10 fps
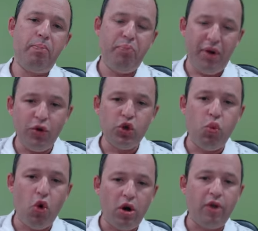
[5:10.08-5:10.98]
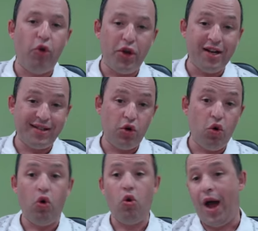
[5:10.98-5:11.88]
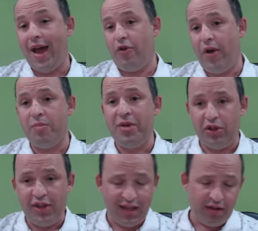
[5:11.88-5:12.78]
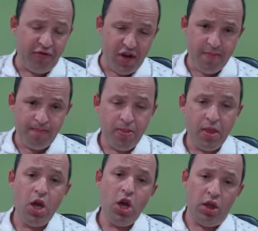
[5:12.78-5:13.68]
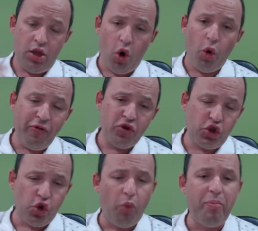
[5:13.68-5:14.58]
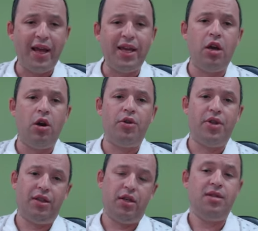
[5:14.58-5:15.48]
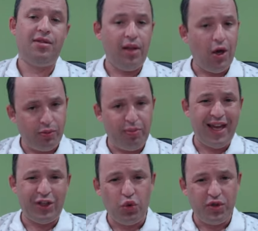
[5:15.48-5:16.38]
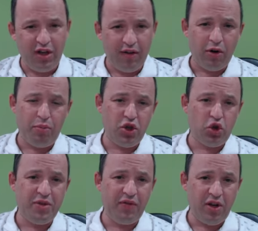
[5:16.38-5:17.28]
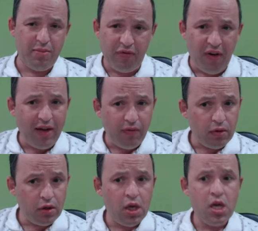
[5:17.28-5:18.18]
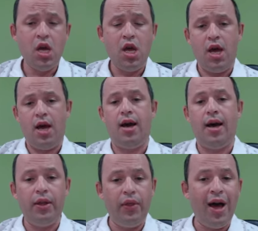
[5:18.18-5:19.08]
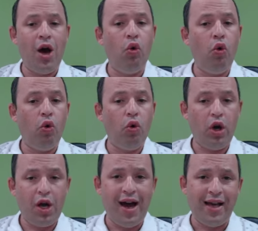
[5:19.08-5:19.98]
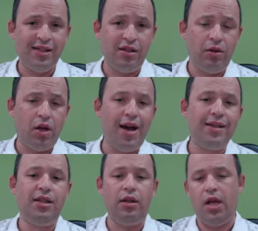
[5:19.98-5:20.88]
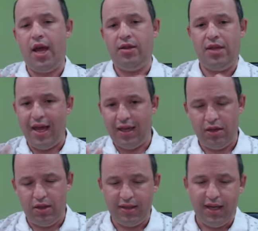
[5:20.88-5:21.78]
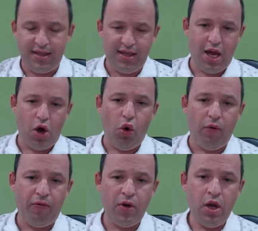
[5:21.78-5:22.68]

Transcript: previous work 4 years ago, I recommended knight f3. The obvious drawback here that it allows black to deliver bishop d3, b5. Now castle, castle, and I had this idea of